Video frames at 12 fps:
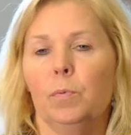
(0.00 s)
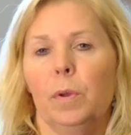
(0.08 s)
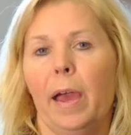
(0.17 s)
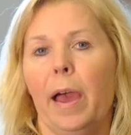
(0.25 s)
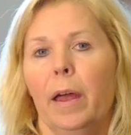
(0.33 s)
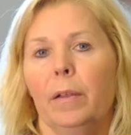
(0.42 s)
We
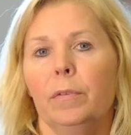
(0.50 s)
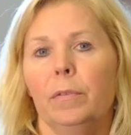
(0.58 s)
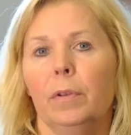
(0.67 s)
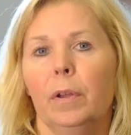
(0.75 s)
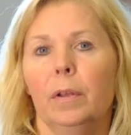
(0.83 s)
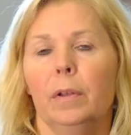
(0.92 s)
had
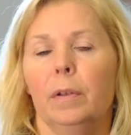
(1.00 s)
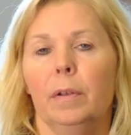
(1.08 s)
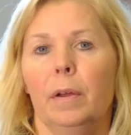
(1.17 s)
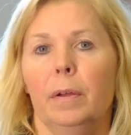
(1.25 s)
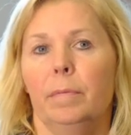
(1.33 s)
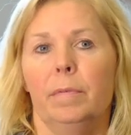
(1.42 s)

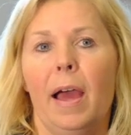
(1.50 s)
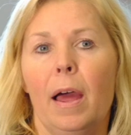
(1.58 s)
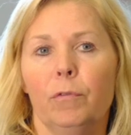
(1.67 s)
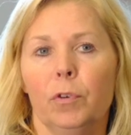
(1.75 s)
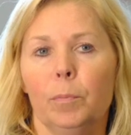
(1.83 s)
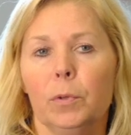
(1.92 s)

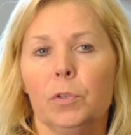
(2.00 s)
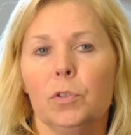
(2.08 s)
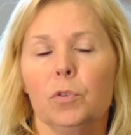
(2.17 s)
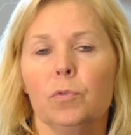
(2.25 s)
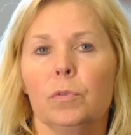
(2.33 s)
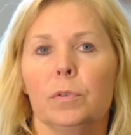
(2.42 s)
nonverbal
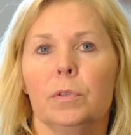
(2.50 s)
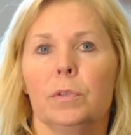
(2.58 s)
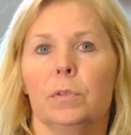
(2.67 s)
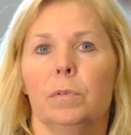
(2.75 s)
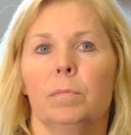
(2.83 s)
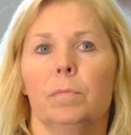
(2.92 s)

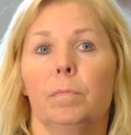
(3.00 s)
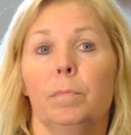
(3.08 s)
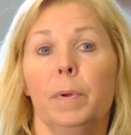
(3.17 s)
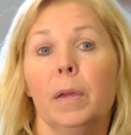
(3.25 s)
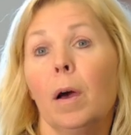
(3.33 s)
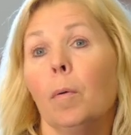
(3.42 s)
students
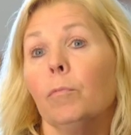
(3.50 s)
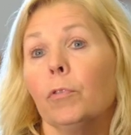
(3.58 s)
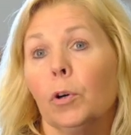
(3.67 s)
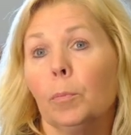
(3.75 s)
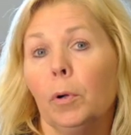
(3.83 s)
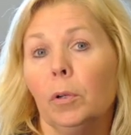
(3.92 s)
become
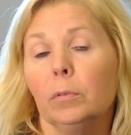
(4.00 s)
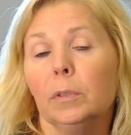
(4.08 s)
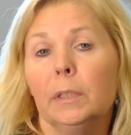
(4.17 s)
verbal.